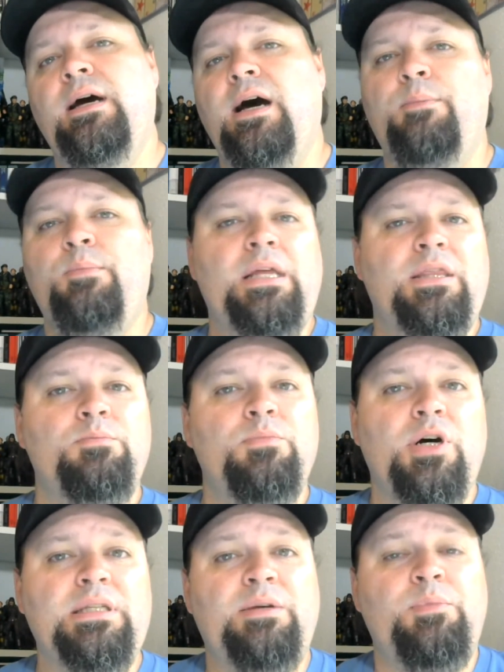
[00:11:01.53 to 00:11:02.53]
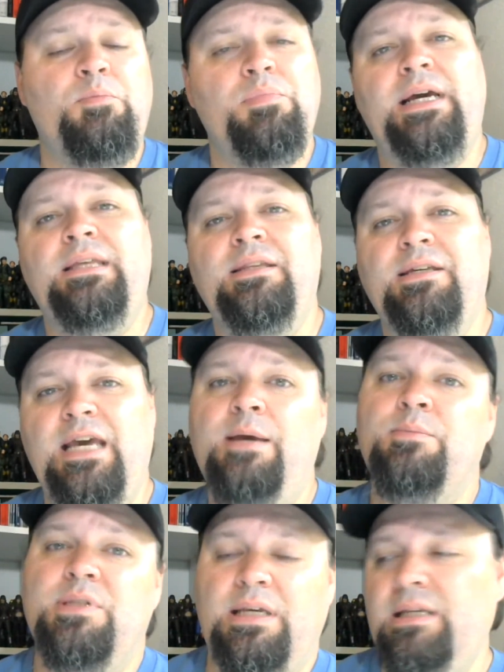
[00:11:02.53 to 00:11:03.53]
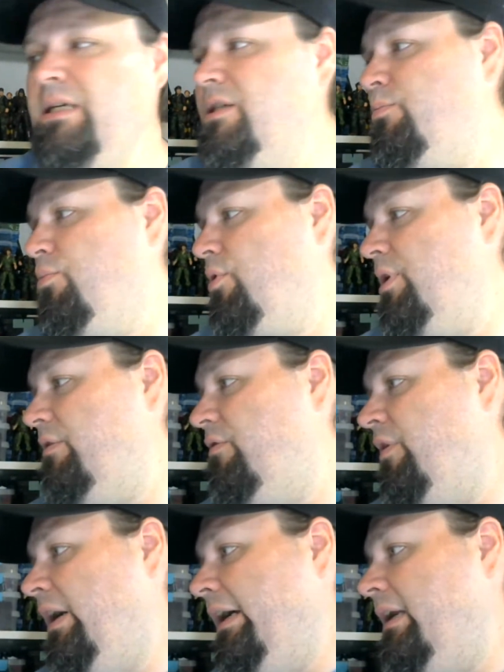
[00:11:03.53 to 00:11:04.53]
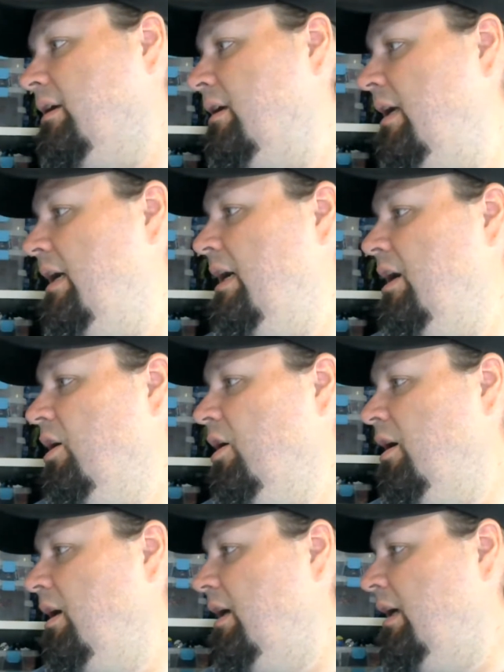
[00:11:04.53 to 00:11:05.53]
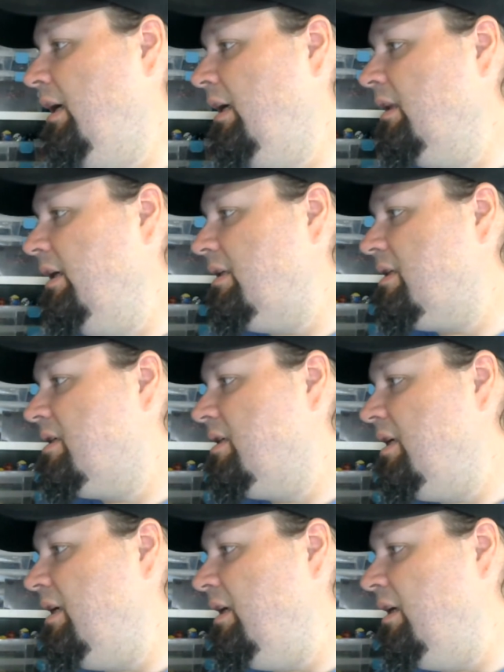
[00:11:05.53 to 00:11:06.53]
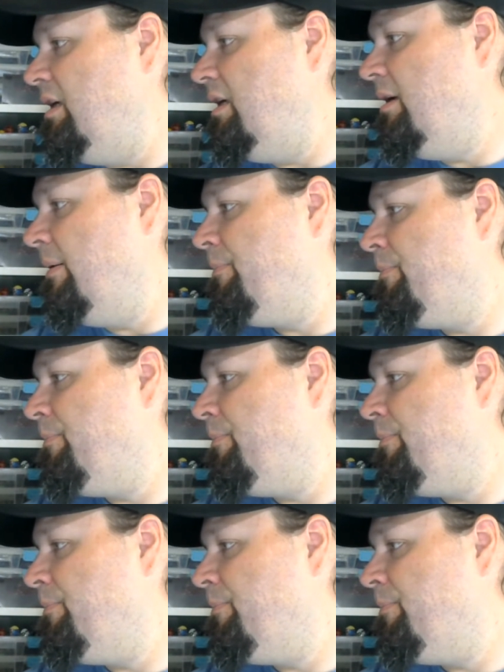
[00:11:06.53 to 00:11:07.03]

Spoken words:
I bought the books. I've been playing the games. It is pretty fun. Let's see.